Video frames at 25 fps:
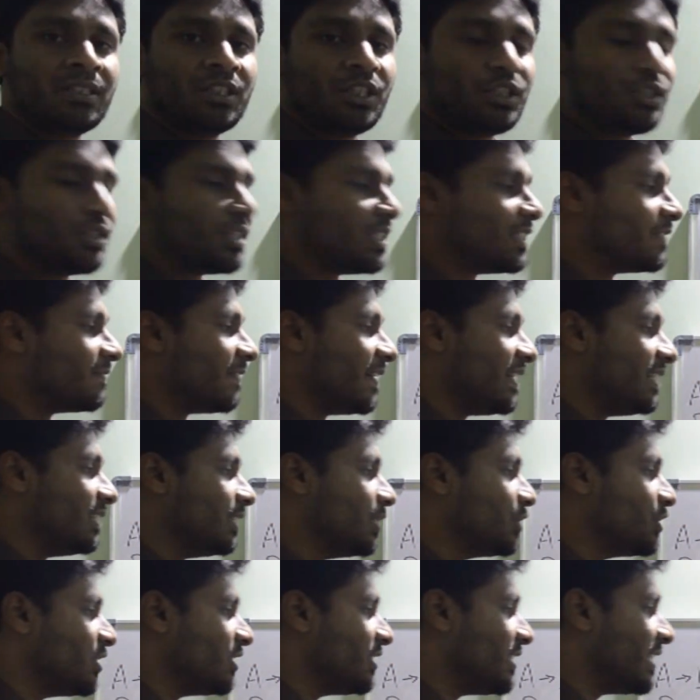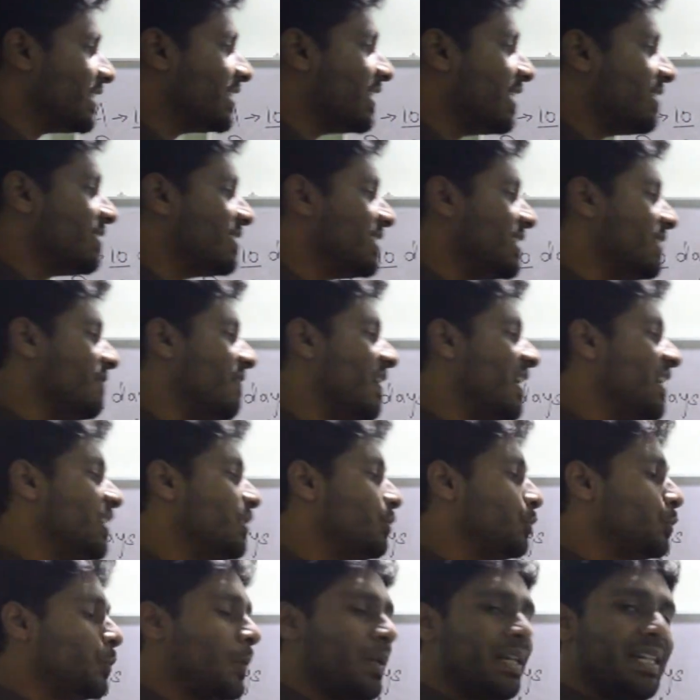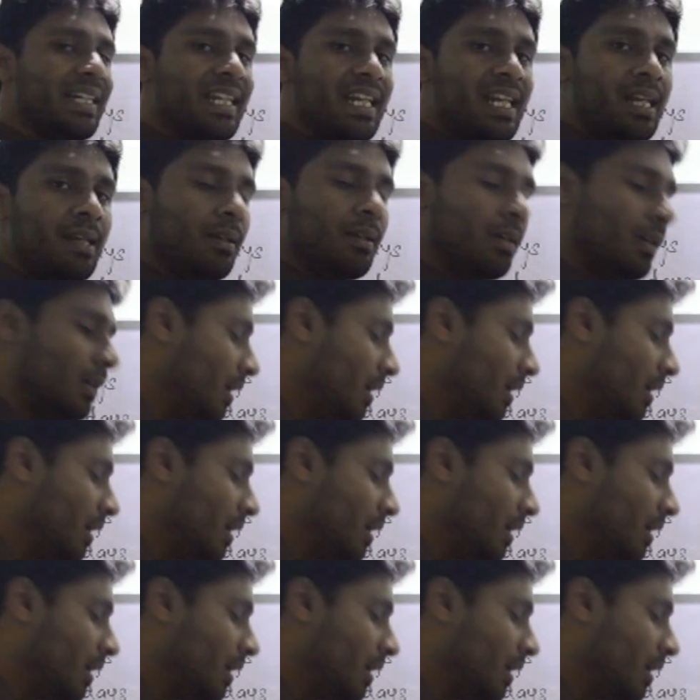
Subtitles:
You just take the LCM value 20